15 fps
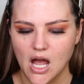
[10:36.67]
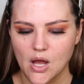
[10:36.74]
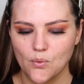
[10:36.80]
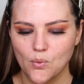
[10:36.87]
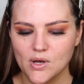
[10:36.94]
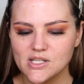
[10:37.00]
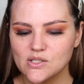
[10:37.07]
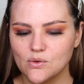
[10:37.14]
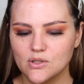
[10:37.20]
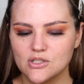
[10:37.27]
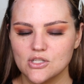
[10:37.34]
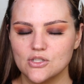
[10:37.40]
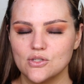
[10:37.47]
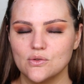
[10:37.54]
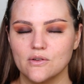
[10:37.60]
I was going
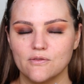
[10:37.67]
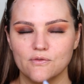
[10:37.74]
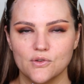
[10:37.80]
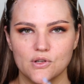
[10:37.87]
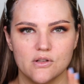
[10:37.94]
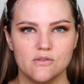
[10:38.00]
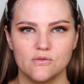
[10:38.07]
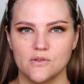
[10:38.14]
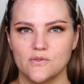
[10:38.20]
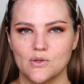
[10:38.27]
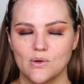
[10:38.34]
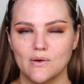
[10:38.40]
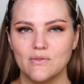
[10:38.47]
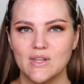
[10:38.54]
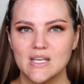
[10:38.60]
to do a full
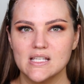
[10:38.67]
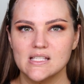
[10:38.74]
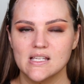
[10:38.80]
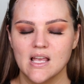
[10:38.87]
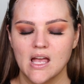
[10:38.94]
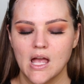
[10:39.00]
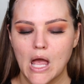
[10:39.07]
review of this.